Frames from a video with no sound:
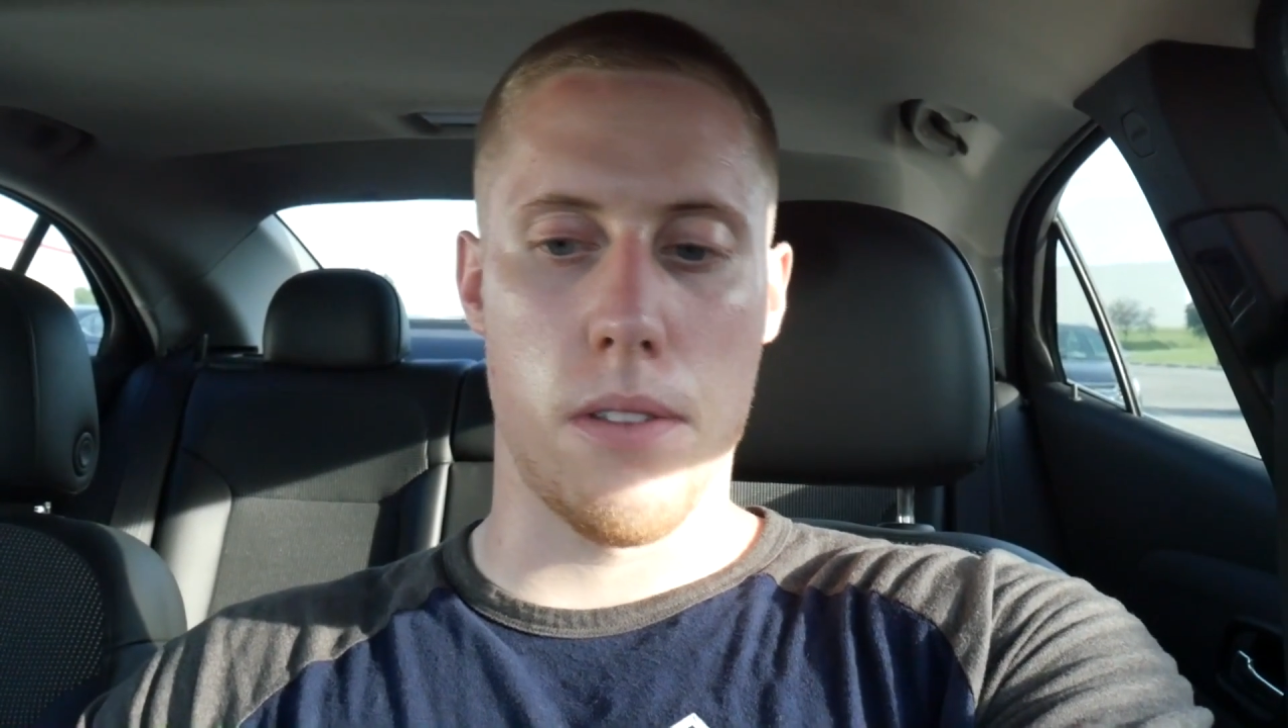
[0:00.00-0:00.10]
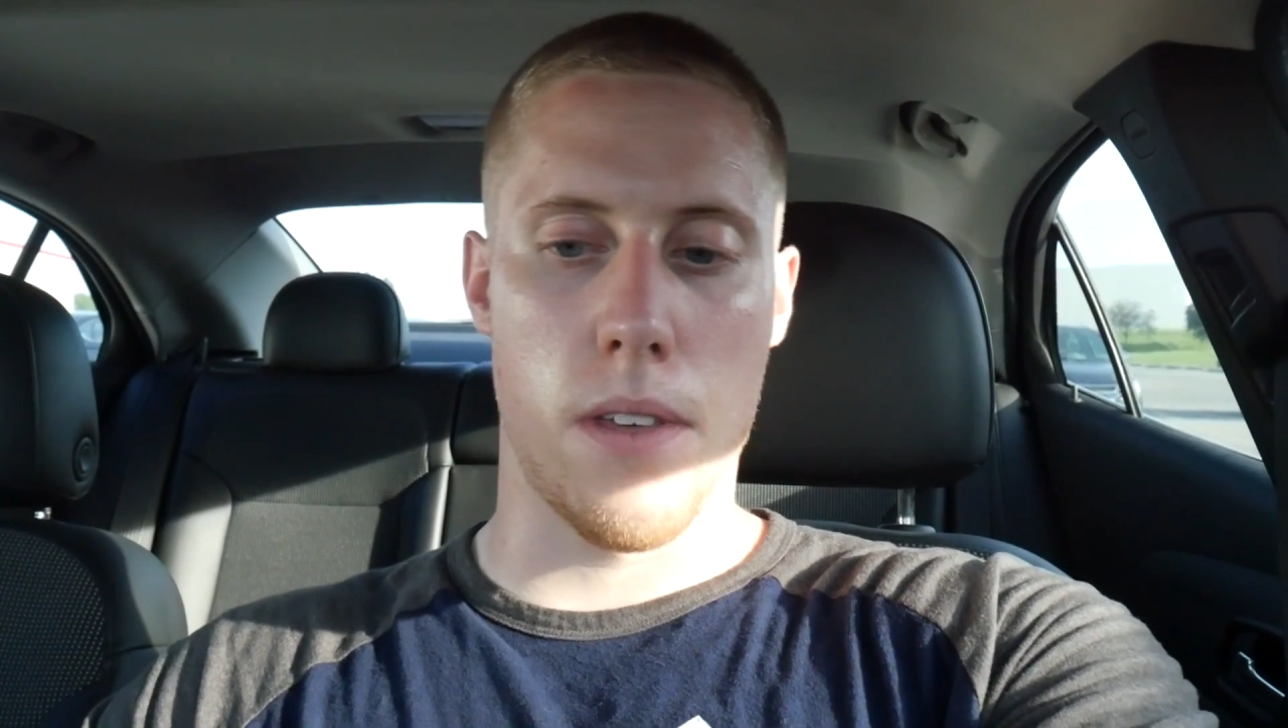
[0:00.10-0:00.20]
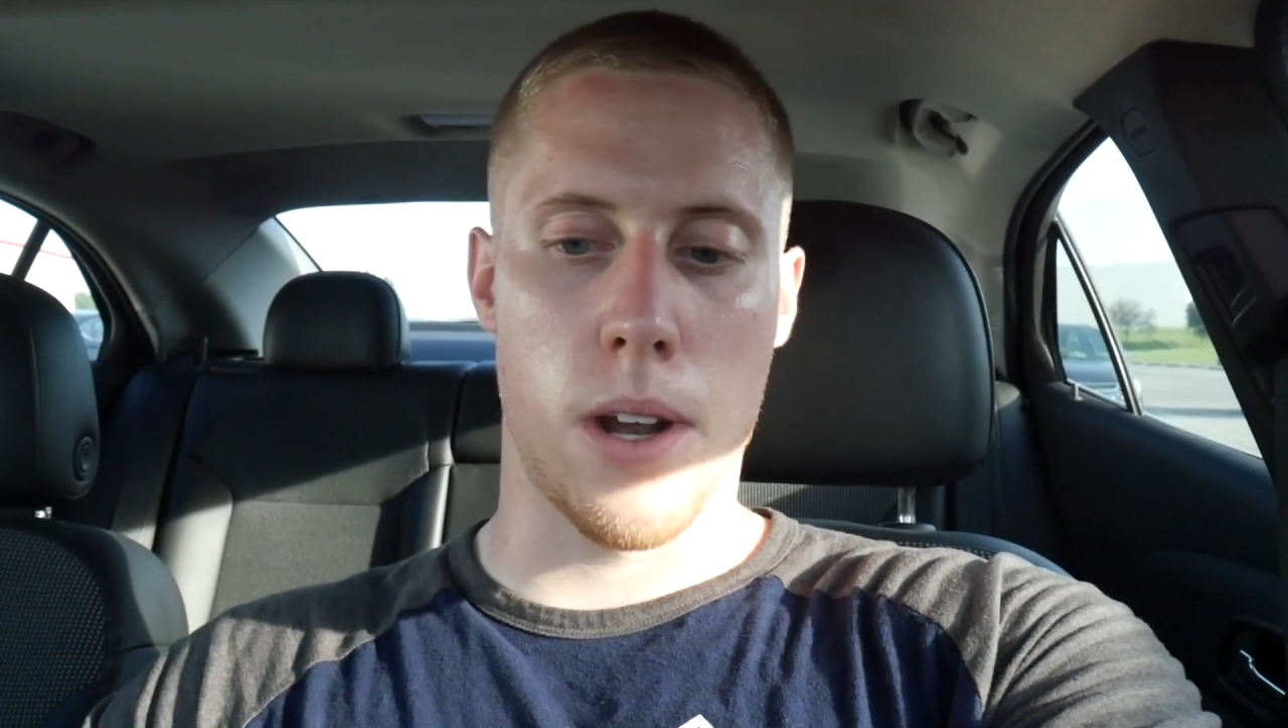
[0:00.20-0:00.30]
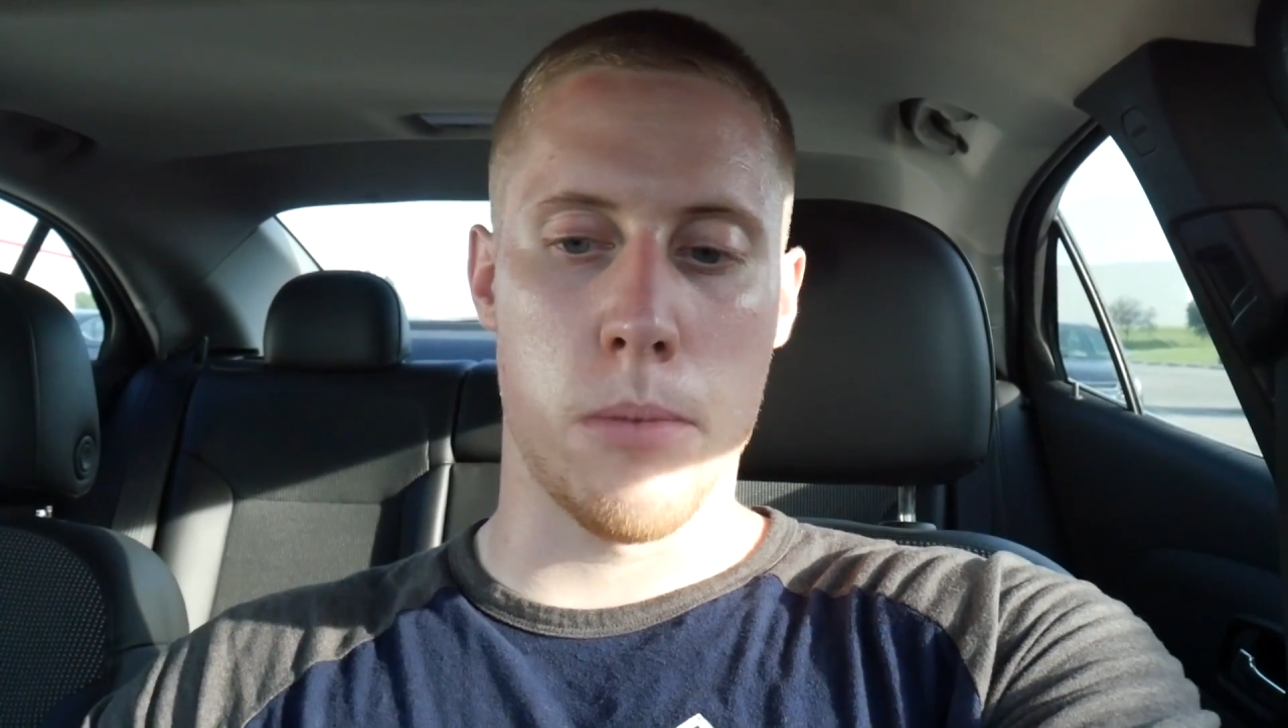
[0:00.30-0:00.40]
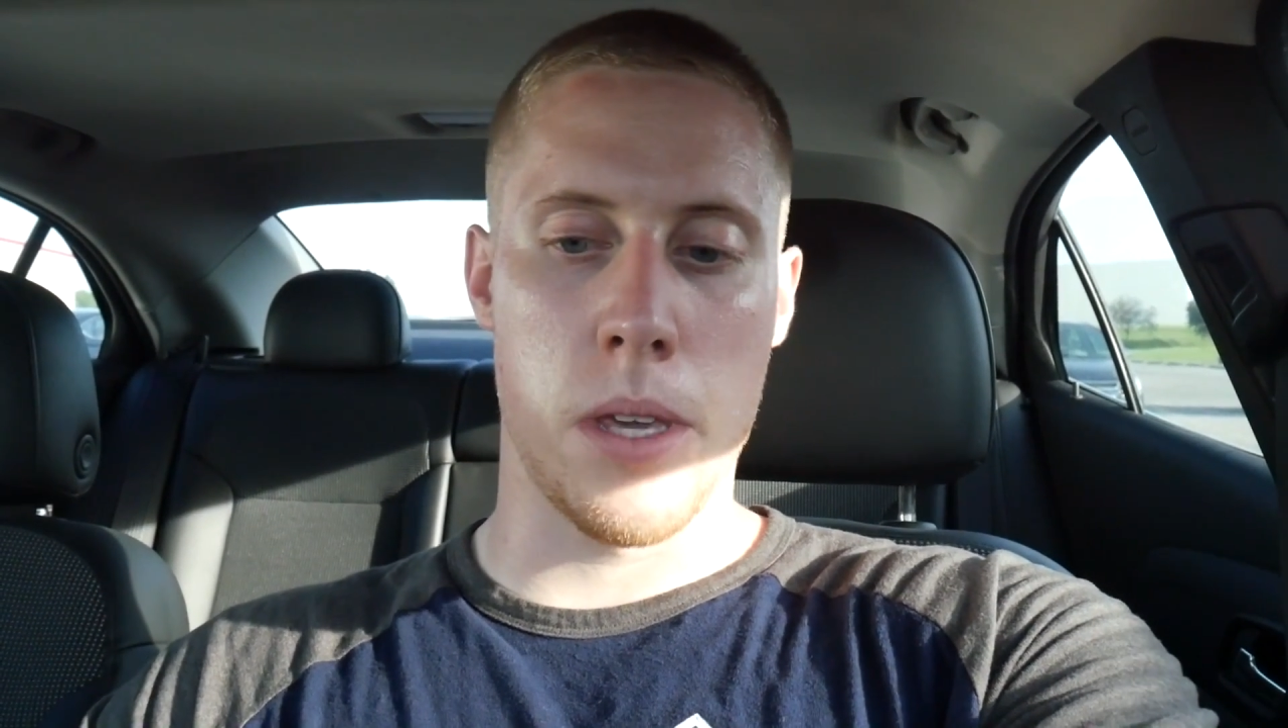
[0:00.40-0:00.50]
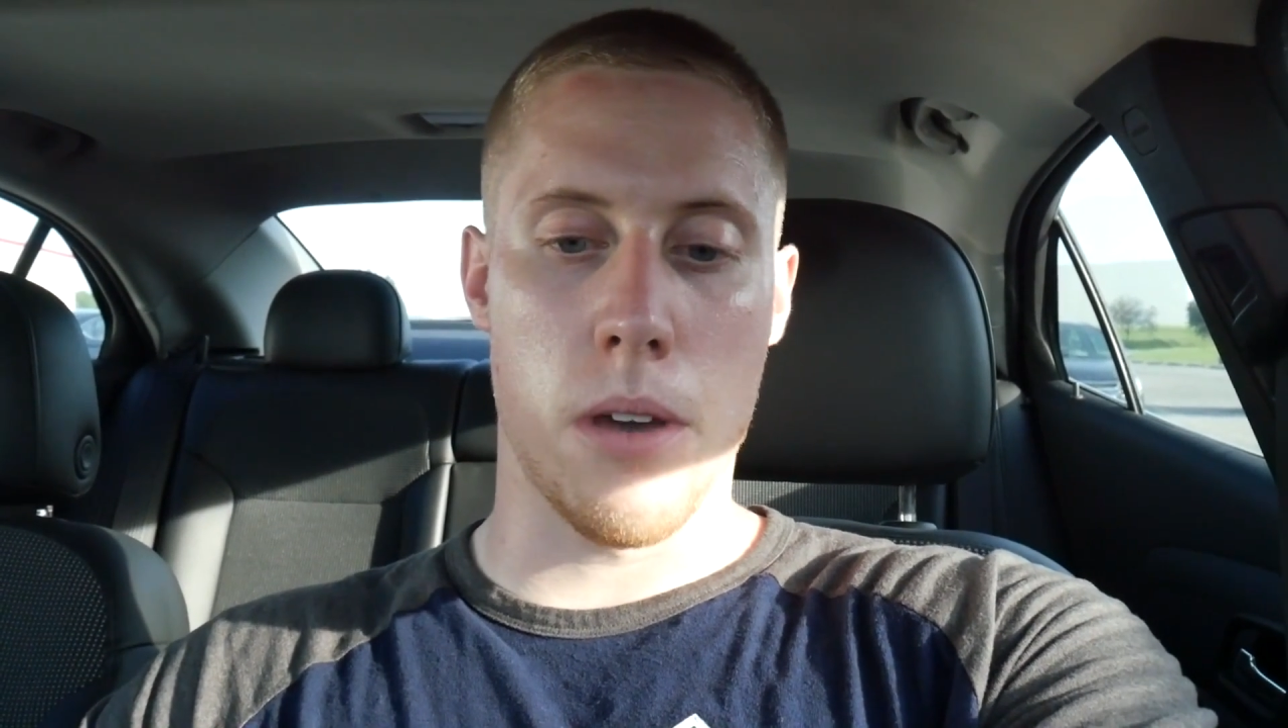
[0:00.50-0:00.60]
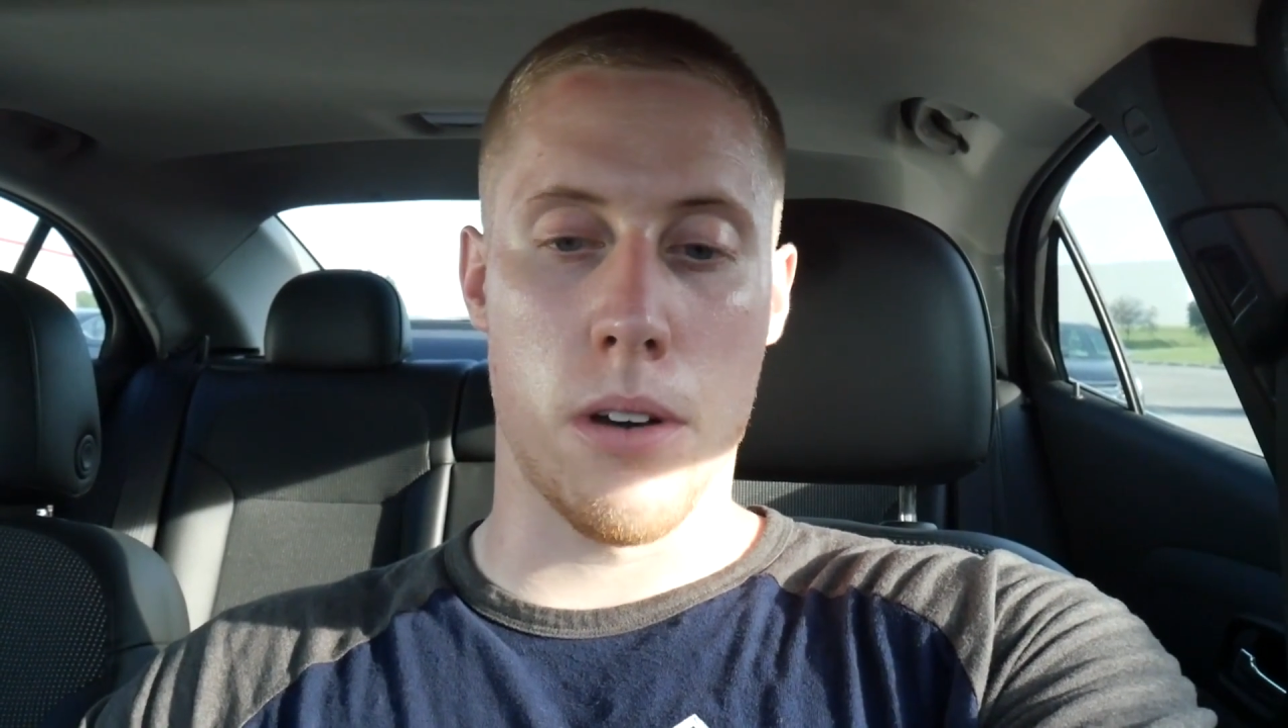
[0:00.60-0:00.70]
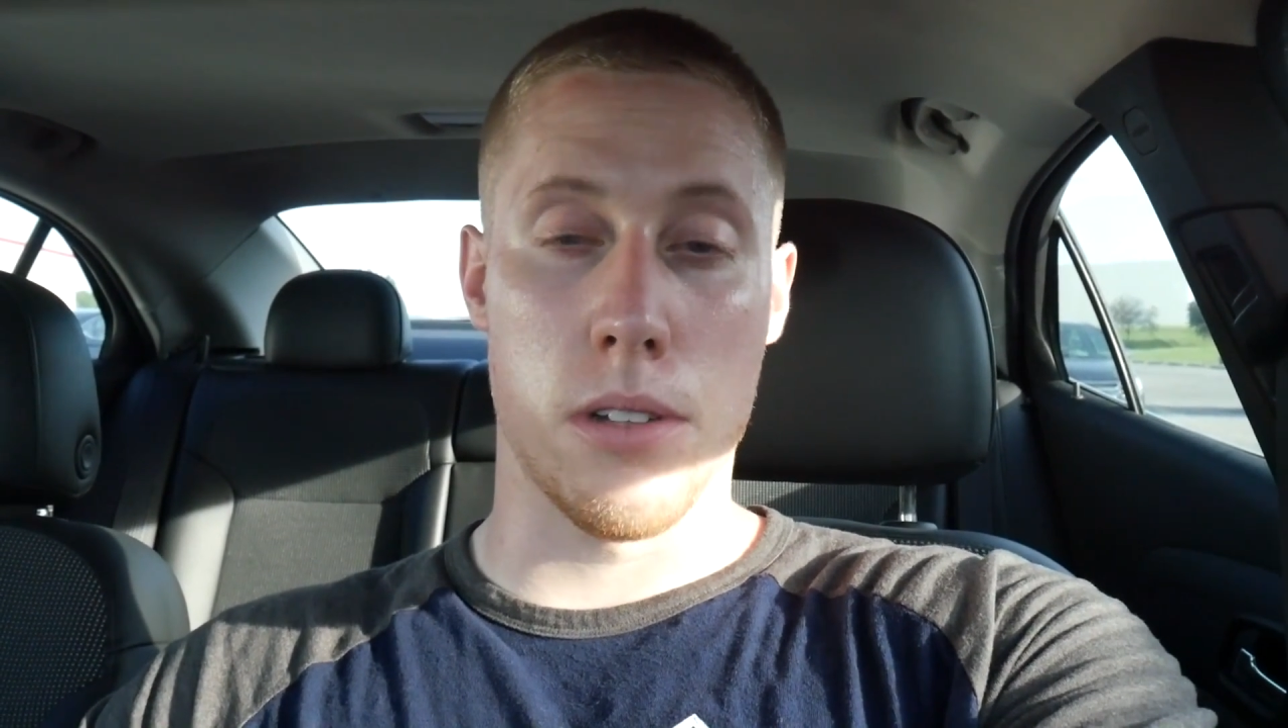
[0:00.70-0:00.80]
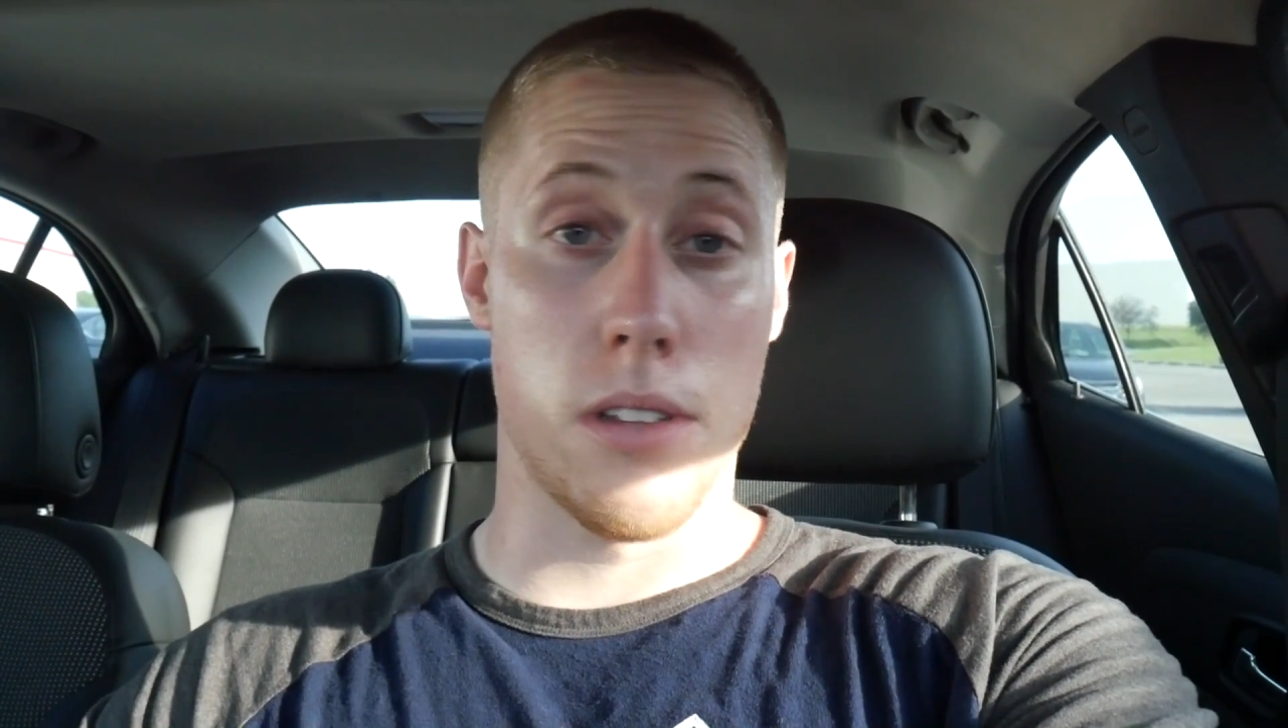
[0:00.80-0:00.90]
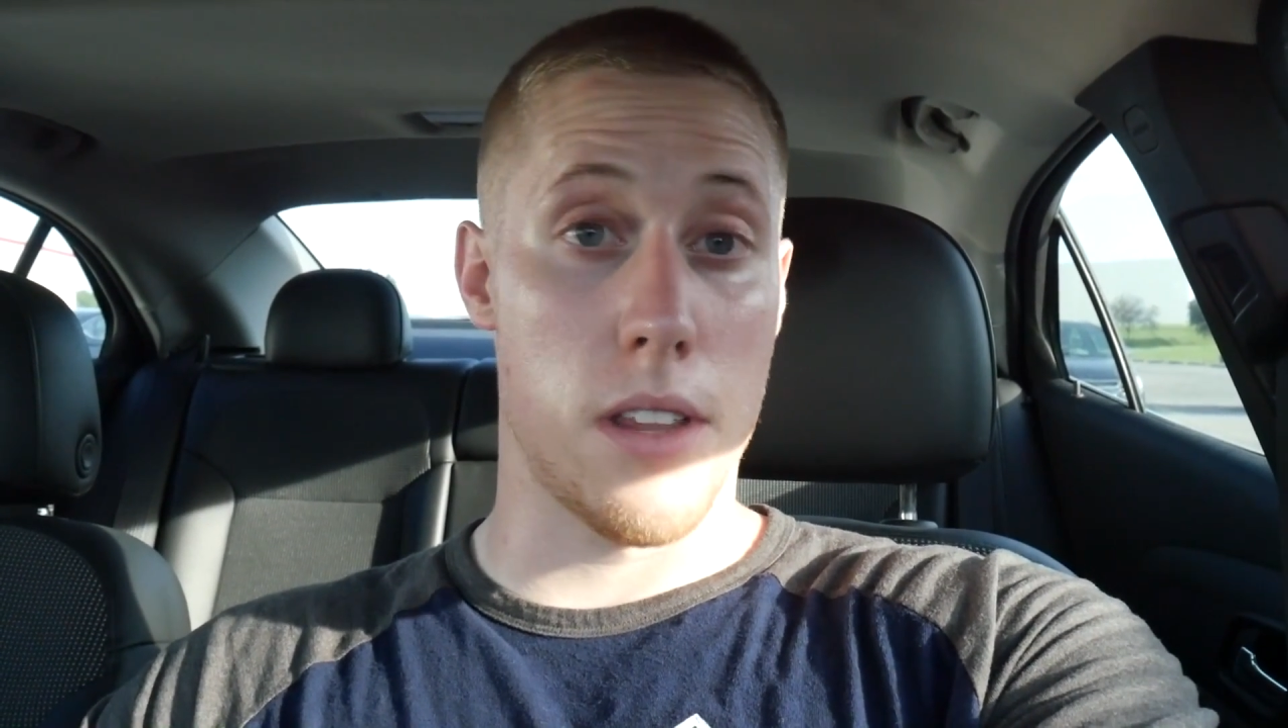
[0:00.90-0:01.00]
then I'll be
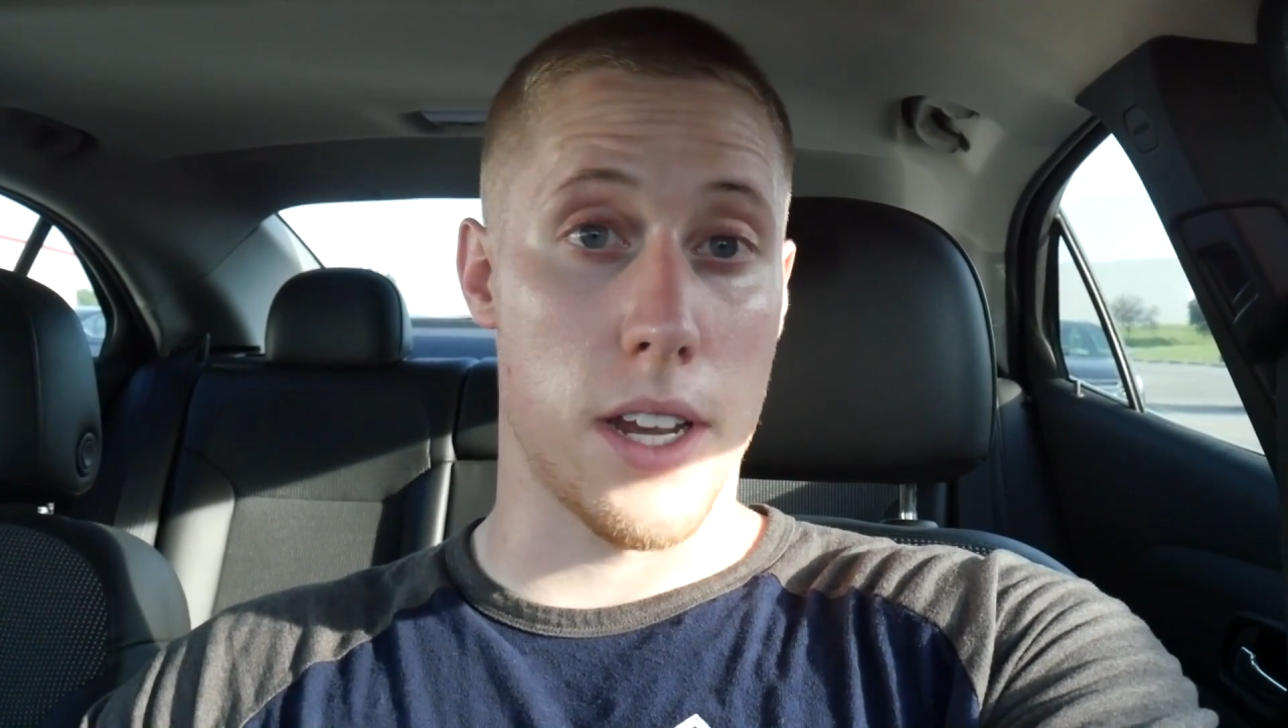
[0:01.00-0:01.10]
on to